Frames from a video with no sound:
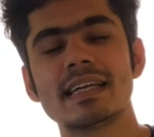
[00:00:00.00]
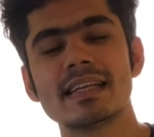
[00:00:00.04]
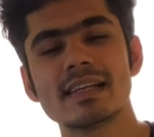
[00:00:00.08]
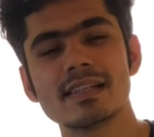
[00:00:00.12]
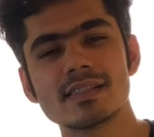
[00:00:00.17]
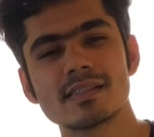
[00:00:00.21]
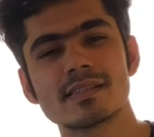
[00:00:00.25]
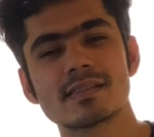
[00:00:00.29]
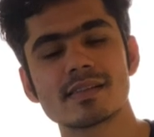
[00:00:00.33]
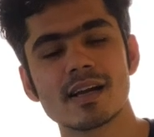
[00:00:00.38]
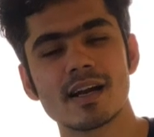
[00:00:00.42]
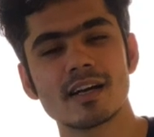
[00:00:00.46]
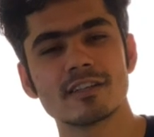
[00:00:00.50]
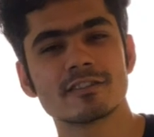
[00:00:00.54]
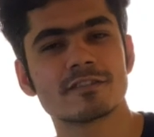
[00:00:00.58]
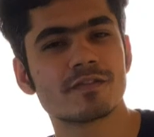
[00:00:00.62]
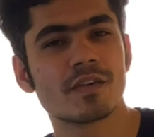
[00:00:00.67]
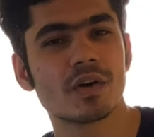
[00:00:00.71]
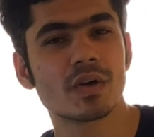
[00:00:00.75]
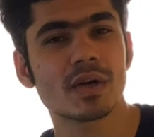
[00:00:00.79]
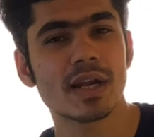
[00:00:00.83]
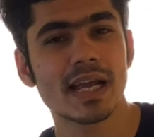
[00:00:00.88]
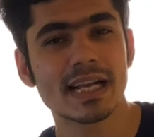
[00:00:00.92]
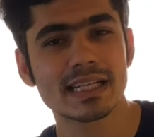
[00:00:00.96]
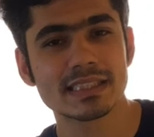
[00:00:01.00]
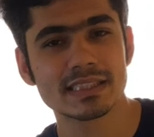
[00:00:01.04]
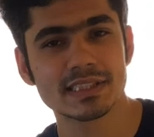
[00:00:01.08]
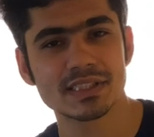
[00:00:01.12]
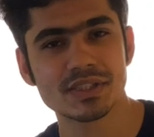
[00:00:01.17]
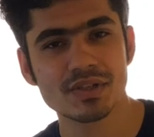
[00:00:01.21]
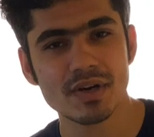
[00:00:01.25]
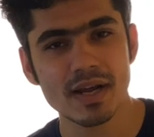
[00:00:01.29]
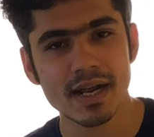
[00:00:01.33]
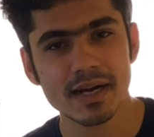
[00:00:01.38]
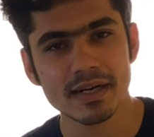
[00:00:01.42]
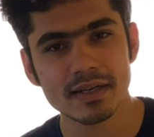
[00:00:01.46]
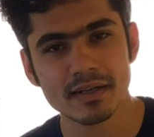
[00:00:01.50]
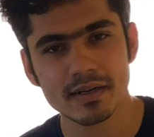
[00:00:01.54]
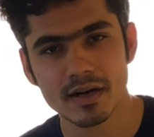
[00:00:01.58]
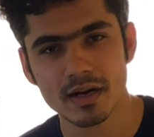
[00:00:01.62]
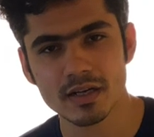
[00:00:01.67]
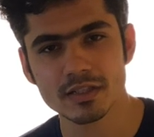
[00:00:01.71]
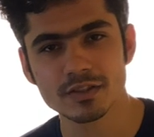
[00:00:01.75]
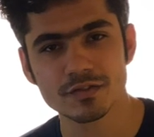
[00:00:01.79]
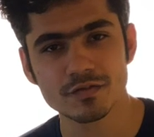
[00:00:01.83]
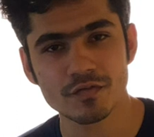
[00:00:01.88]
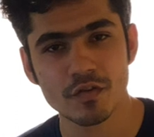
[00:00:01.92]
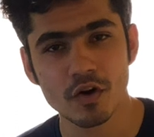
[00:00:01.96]
ETL stands for Extract
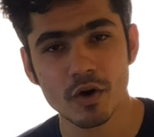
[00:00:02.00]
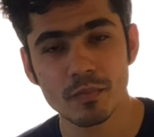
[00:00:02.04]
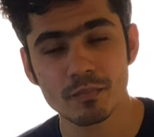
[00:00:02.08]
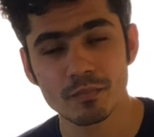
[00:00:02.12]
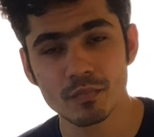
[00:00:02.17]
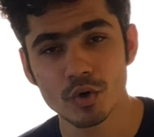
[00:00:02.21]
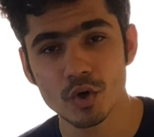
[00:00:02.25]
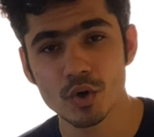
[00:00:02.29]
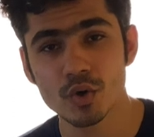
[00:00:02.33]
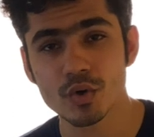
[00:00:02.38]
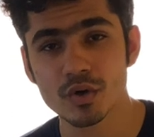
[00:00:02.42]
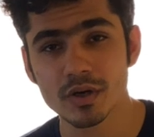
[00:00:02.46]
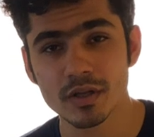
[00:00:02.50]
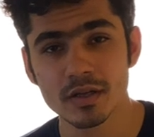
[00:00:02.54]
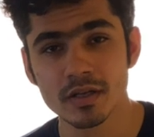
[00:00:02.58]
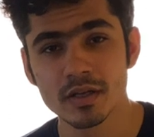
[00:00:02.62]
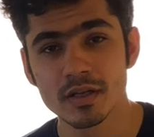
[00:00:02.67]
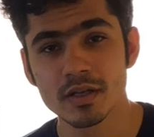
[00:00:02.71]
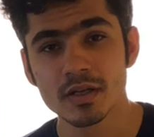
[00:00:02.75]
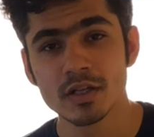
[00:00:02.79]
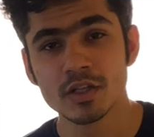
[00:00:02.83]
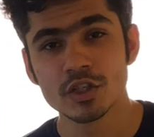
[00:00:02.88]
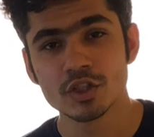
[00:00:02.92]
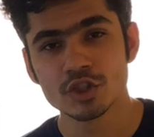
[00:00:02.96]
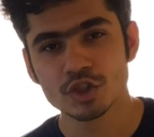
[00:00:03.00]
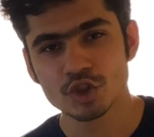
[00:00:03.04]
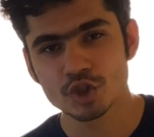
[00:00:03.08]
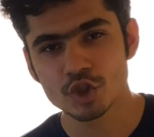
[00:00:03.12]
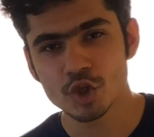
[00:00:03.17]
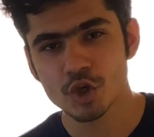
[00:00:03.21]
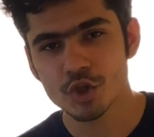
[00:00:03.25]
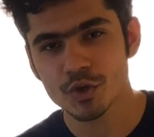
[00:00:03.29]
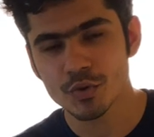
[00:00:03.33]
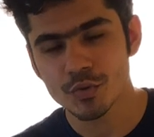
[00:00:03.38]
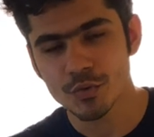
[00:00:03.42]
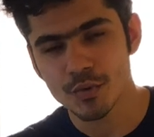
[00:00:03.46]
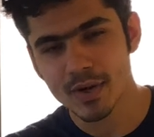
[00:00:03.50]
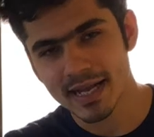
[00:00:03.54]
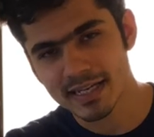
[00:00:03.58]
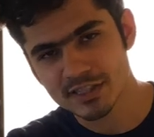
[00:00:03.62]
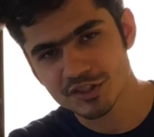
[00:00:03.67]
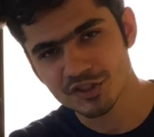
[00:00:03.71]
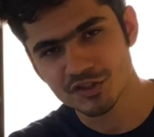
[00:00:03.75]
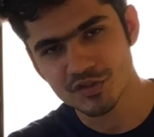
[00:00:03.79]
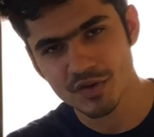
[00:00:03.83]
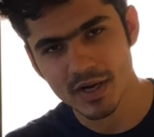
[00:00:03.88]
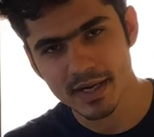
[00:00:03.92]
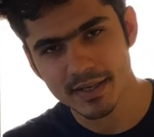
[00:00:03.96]
Transform Load. So you
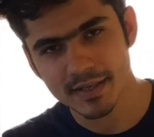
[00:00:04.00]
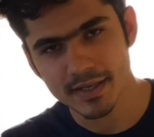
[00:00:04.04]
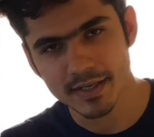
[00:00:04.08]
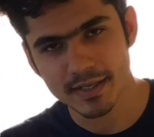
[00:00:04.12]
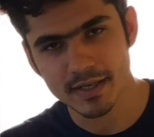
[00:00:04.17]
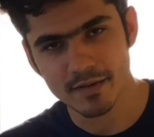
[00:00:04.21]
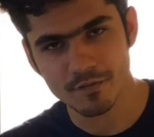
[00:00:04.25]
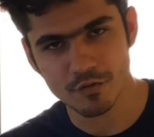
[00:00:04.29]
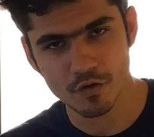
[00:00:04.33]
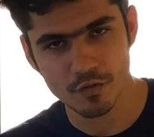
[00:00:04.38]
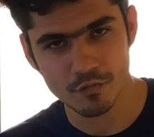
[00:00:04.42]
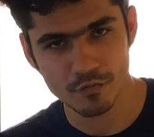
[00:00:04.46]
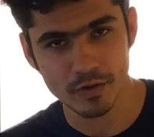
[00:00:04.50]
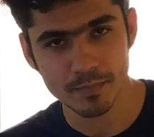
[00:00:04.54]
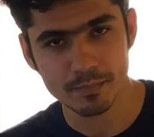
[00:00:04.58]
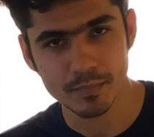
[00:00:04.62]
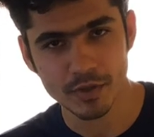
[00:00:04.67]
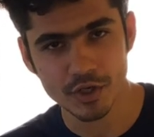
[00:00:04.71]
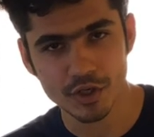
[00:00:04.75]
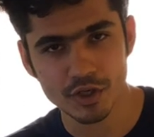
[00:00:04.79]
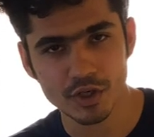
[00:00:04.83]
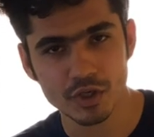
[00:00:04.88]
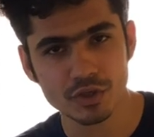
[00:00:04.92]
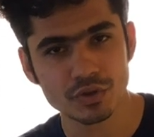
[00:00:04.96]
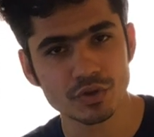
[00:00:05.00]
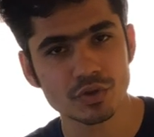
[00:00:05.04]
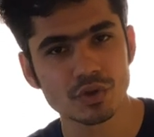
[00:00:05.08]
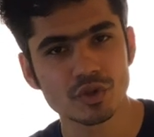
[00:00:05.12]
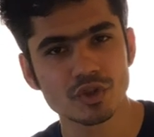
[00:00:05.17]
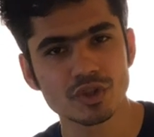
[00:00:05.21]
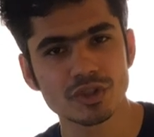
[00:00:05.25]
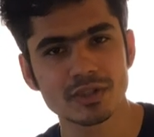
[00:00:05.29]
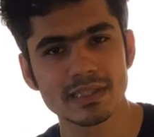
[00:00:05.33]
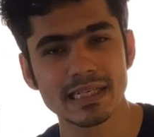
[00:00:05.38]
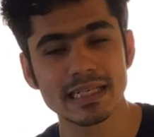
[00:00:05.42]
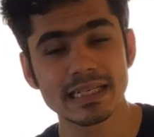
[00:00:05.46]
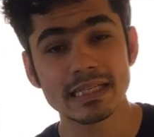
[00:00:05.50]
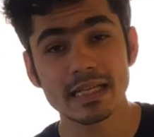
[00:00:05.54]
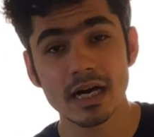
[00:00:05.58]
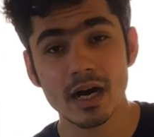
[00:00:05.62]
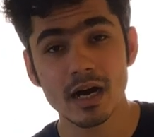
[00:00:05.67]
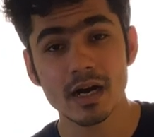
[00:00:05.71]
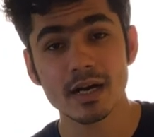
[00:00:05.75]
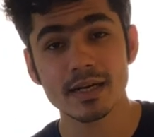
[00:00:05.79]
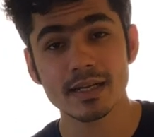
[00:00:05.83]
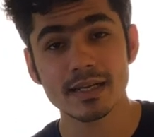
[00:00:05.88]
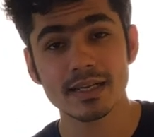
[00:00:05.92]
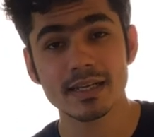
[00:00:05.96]
extract data from one particular source.
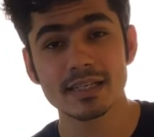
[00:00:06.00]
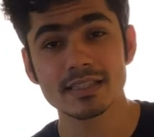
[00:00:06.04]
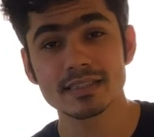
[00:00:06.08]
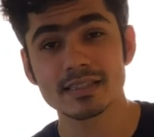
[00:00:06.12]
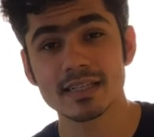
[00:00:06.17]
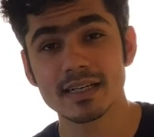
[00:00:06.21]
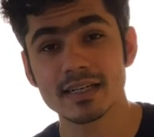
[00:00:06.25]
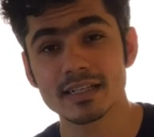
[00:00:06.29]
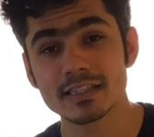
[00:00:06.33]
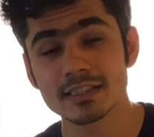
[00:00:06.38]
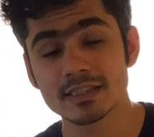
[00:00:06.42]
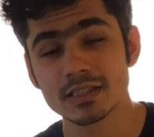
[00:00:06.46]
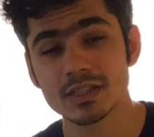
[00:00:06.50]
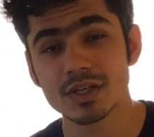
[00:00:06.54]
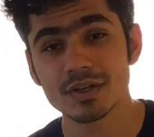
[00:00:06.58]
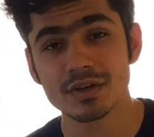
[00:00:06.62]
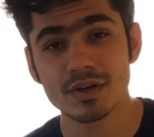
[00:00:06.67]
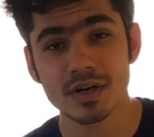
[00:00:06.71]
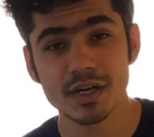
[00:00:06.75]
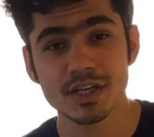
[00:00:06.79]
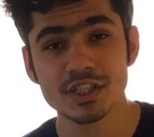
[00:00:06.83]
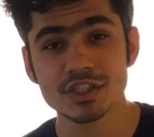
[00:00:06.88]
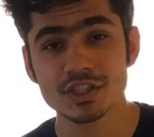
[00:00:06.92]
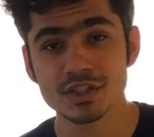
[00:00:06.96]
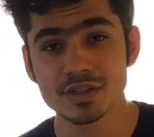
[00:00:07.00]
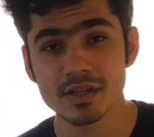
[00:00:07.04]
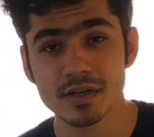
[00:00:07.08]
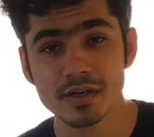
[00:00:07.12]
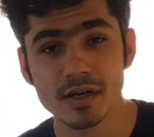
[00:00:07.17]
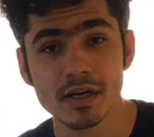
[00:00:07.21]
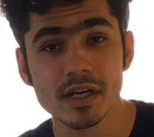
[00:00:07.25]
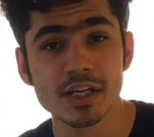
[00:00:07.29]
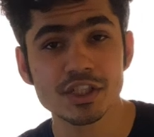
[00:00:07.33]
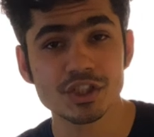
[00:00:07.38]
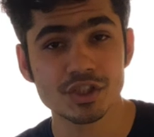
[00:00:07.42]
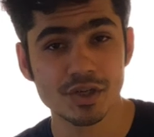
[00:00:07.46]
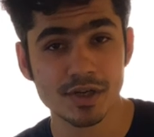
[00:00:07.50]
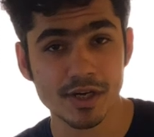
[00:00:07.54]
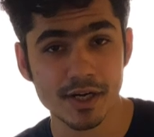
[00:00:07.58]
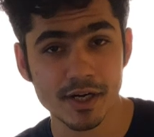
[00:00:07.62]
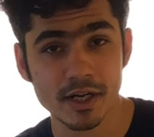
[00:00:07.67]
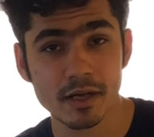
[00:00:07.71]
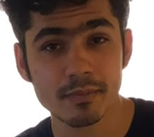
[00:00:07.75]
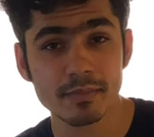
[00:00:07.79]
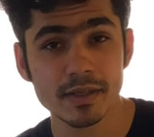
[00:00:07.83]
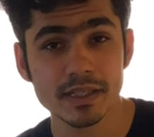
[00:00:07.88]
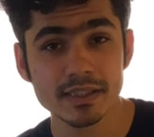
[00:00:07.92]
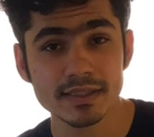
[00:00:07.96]
In our case, it is the traditional relational
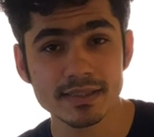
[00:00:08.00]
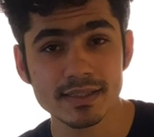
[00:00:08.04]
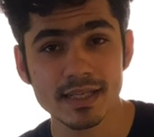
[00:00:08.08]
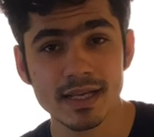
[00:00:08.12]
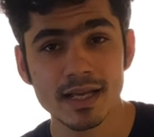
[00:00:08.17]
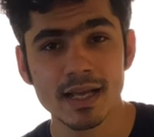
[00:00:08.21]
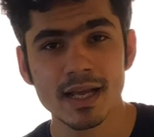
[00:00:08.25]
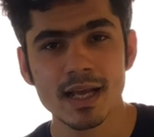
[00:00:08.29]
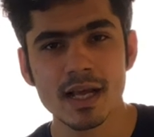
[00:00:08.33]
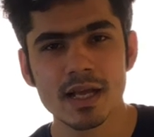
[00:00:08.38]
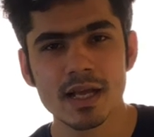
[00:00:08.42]
database.